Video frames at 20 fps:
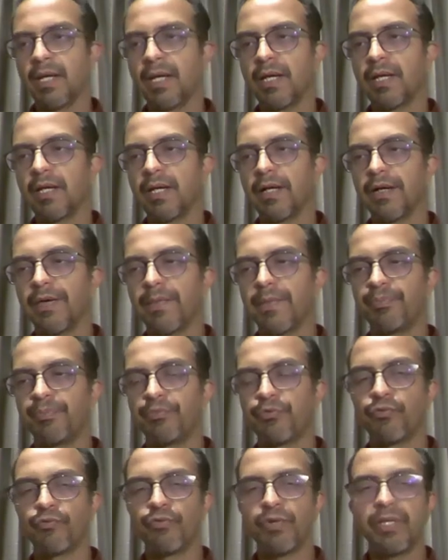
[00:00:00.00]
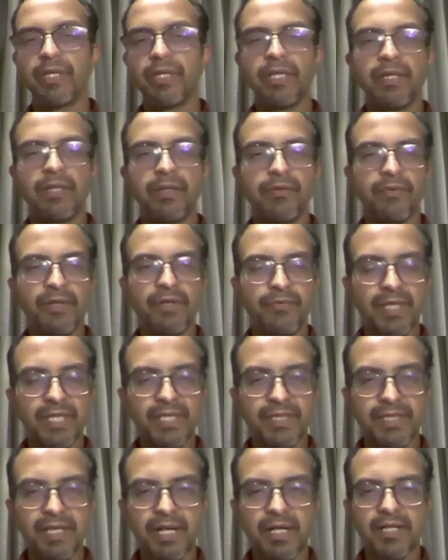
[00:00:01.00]
We when we
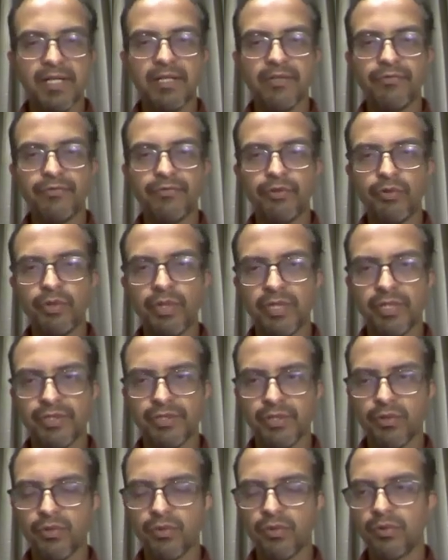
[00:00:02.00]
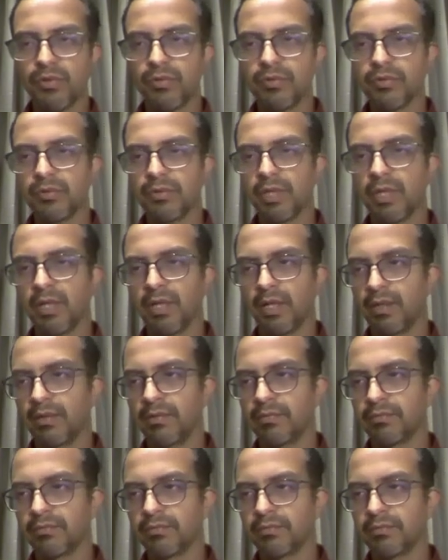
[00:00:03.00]
started a few years ago,